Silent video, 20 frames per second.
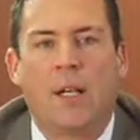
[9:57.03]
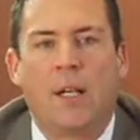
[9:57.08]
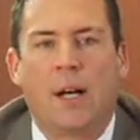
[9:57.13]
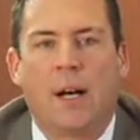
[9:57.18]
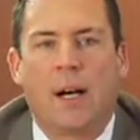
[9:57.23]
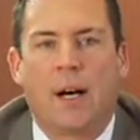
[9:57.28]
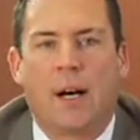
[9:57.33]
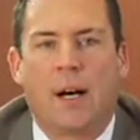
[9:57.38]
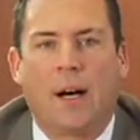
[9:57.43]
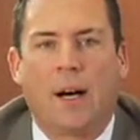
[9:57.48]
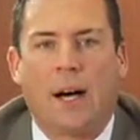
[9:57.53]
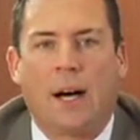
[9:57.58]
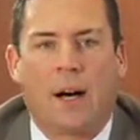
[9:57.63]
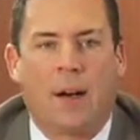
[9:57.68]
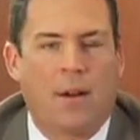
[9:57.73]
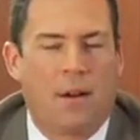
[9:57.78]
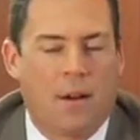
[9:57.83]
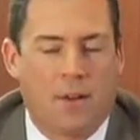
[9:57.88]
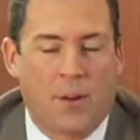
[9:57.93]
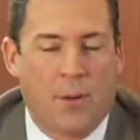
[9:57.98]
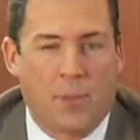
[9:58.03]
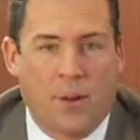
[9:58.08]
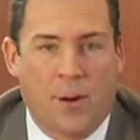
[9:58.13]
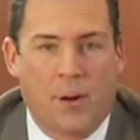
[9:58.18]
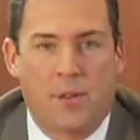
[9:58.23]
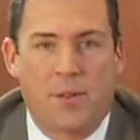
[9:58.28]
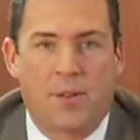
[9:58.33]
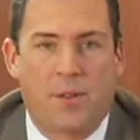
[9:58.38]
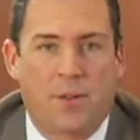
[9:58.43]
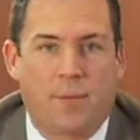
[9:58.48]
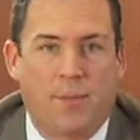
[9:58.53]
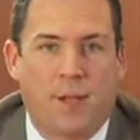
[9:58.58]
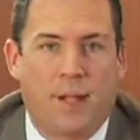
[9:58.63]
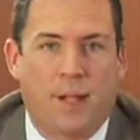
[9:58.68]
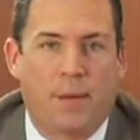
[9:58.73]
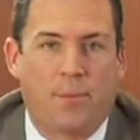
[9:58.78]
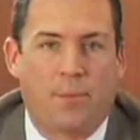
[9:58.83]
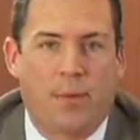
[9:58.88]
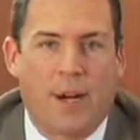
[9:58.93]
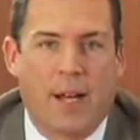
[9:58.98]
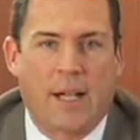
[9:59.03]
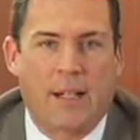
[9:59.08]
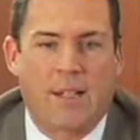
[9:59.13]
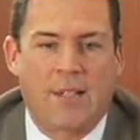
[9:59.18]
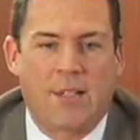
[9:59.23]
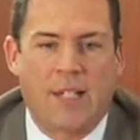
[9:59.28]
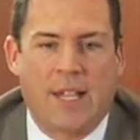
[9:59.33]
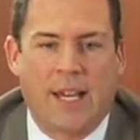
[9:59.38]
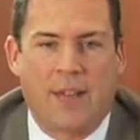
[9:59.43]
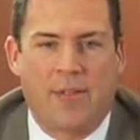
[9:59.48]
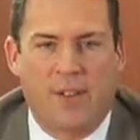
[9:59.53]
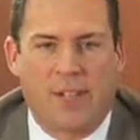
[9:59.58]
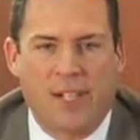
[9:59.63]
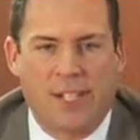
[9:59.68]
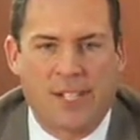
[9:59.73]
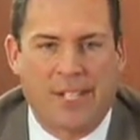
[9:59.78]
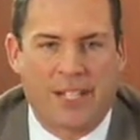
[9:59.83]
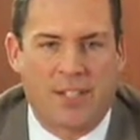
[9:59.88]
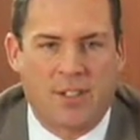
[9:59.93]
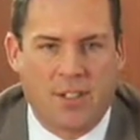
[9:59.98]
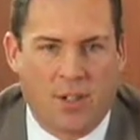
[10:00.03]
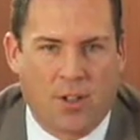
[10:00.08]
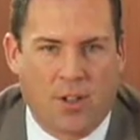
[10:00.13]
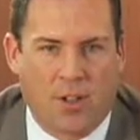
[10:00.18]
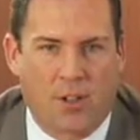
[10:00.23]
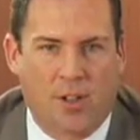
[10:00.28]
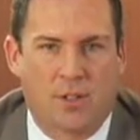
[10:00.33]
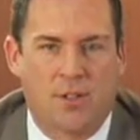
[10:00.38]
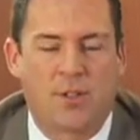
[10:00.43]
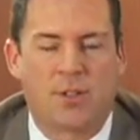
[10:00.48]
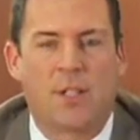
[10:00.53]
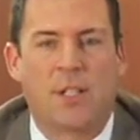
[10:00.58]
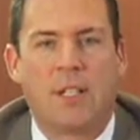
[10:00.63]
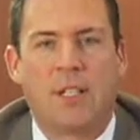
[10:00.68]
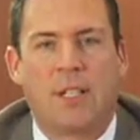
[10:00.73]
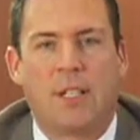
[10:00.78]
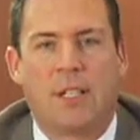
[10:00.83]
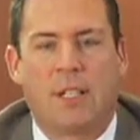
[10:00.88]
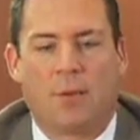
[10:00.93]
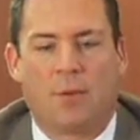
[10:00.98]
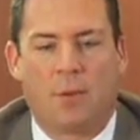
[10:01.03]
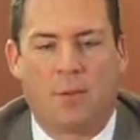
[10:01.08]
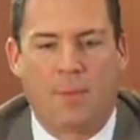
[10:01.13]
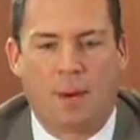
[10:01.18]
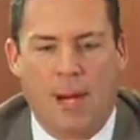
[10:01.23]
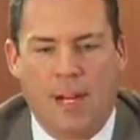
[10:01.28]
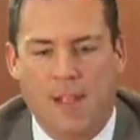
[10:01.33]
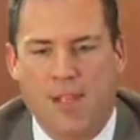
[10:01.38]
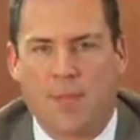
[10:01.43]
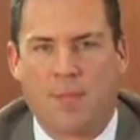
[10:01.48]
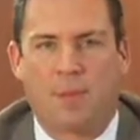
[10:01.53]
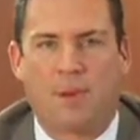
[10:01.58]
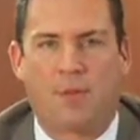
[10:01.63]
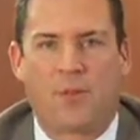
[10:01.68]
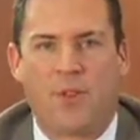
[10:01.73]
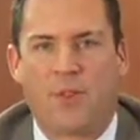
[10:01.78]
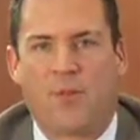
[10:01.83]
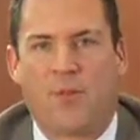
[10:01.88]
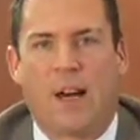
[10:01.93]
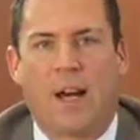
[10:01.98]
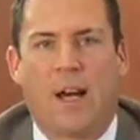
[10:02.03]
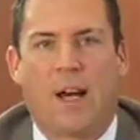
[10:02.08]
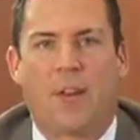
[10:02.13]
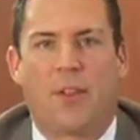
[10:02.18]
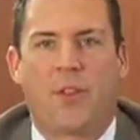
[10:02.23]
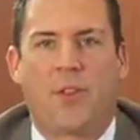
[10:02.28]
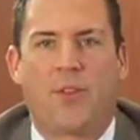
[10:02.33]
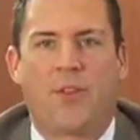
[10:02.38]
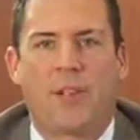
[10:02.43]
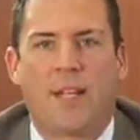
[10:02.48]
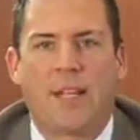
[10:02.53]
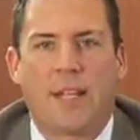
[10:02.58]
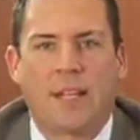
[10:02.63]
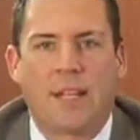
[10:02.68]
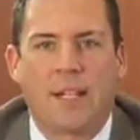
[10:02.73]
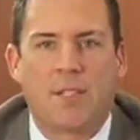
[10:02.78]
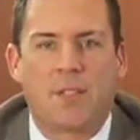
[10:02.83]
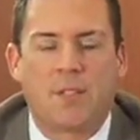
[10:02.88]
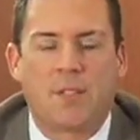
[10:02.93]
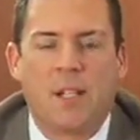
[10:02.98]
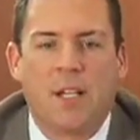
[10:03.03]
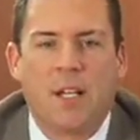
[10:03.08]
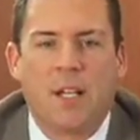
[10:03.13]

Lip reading: Other partners in my practice have index cards that reminds them every file 30 days,